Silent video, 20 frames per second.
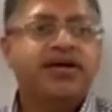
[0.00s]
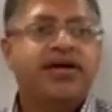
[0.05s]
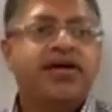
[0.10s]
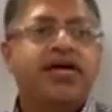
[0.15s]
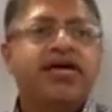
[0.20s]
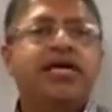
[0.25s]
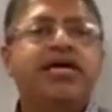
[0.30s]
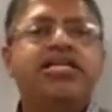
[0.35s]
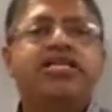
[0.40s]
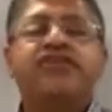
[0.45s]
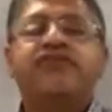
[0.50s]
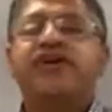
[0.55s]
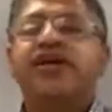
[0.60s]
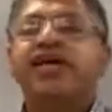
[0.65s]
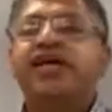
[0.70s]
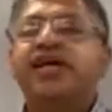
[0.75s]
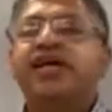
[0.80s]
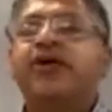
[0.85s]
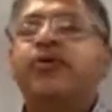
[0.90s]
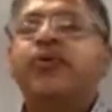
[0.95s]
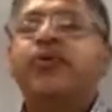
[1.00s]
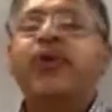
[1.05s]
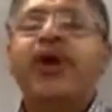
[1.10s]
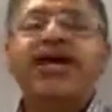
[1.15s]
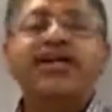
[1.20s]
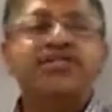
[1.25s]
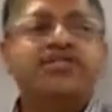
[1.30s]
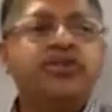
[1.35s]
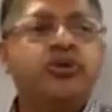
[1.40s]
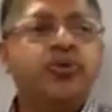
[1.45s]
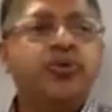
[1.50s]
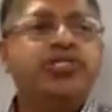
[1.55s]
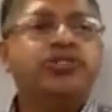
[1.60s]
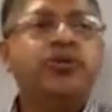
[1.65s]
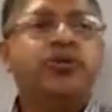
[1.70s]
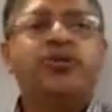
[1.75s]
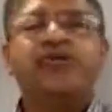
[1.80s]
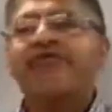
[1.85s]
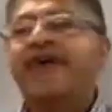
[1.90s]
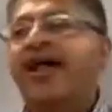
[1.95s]
He raised her with
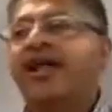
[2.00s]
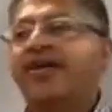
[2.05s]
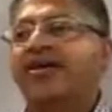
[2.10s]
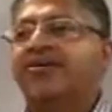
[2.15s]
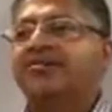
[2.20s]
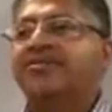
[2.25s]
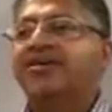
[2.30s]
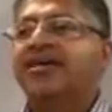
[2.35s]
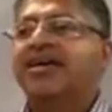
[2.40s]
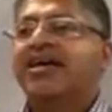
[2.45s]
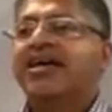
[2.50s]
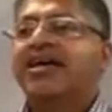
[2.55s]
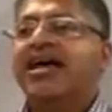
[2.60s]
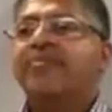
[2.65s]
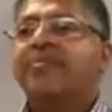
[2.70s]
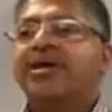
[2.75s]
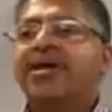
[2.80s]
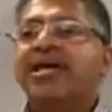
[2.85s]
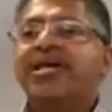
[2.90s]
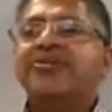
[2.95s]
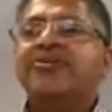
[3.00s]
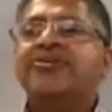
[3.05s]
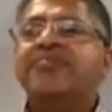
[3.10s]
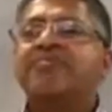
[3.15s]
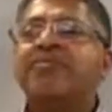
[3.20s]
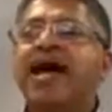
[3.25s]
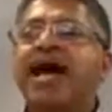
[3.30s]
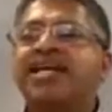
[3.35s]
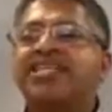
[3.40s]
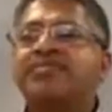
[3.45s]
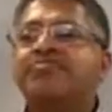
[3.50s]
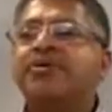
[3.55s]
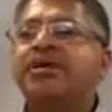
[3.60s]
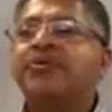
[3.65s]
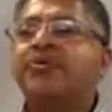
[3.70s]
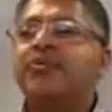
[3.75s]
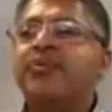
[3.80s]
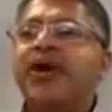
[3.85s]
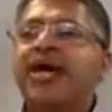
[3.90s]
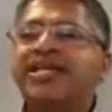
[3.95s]
Torah values. I mean, can you imagine
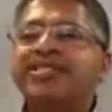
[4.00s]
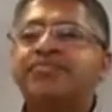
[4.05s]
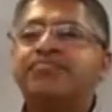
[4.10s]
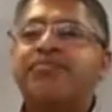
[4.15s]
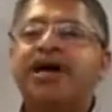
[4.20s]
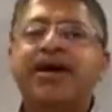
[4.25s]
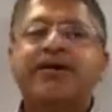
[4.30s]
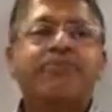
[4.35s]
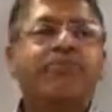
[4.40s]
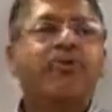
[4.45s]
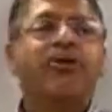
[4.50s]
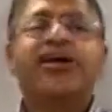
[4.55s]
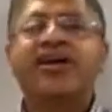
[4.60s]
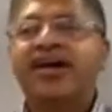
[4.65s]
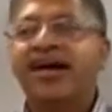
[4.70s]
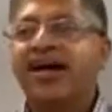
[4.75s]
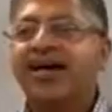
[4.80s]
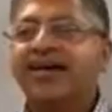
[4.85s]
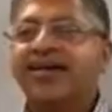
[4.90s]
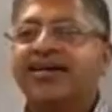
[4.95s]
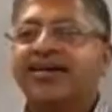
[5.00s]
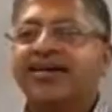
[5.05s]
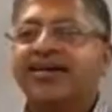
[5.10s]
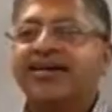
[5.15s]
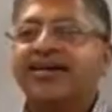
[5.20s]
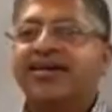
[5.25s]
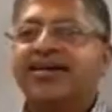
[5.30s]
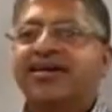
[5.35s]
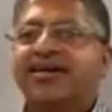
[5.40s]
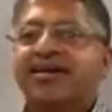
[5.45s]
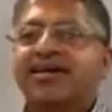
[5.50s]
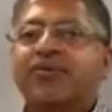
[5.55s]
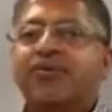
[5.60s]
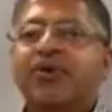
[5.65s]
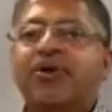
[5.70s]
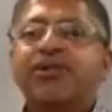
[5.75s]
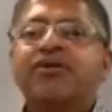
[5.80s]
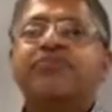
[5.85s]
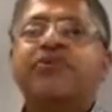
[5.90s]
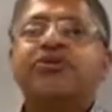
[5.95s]
being raised by a Mordecai, one
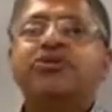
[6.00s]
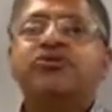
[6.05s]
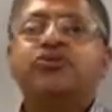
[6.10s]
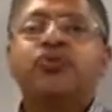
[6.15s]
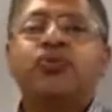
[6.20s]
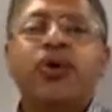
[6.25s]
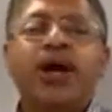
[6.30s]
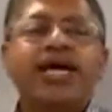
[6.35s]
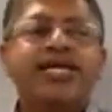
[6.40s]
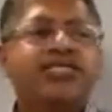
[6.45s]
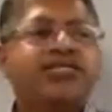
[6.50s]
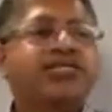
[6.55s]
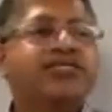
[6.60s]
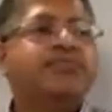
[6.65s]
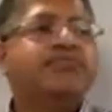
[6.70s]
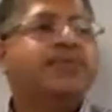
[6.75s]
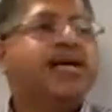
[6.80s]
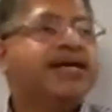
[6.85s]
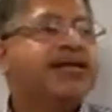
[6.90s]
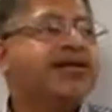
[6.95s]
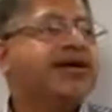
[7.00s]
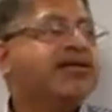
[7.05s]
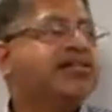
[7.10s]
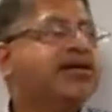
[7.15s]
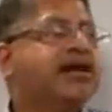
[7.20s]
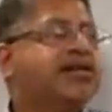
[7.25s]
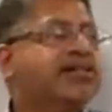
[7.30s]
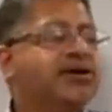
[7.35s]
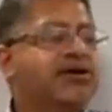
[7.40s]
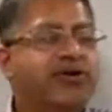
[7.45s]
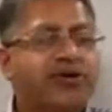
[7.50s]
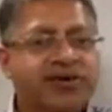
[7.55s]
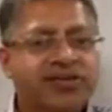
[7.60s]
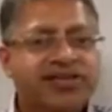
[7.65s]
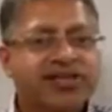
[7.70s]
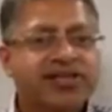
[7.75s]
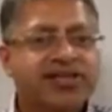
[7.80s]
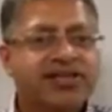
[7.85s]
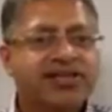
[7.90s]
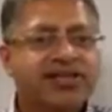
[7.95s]
of the most righteous men on the earth?
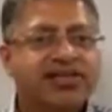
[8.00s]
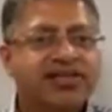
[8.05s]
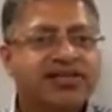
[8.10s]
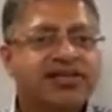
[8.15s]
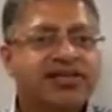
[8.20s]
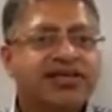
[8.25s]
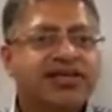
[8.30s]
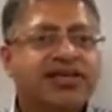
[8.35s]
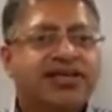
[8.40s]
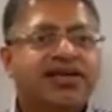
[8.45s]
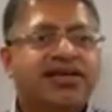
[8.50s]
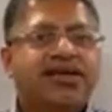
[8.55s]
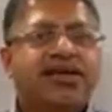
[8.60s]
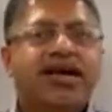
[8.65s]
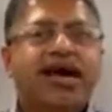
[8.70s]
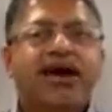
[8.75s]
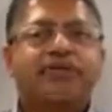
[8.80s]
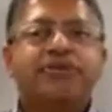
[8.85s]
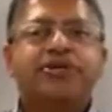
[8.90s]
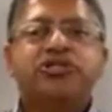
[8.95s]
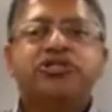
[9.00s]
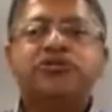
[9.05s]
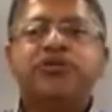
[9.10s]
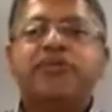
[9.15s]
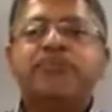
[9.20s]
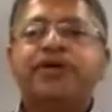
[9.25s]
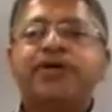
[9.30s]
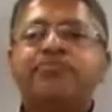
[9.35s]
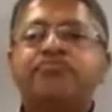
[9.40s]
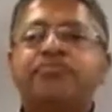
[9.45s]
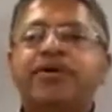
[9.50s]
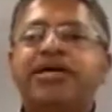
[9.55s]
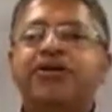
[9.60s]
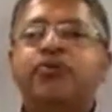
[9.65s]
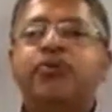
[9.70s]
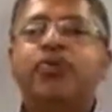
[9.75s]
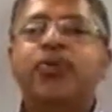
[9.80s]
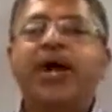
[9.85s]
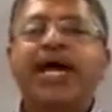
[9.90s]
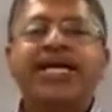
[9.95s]
I mean,
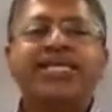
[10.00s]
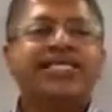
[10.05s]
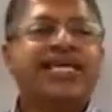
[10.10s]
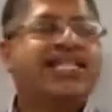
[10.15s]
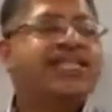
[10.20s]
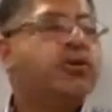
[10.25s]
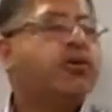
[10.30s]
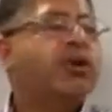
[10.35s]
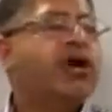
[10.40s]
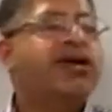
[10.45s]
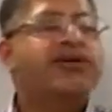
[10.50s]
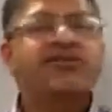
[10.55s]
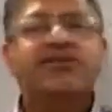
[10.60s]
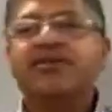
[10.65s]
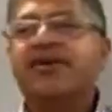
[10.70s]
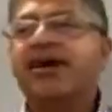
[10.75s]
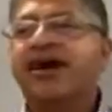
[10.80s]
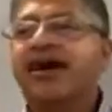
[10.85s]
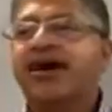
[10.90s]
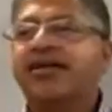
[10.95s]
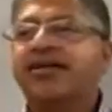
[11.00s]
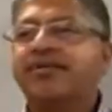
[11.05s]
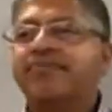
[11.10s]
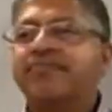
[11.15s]
being raised in the ways of God.